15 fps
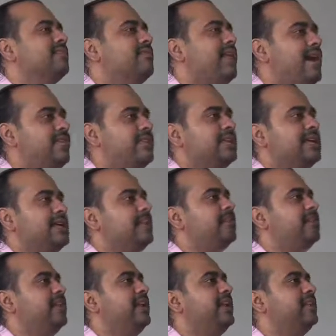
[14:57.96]
why we
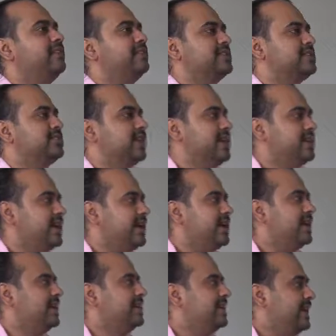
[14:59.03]
keep feeling
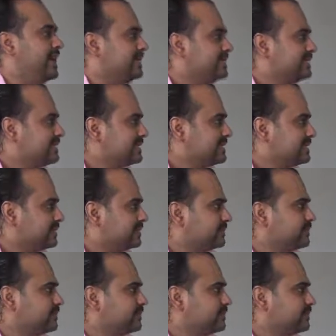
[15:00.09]
frustrated and tense.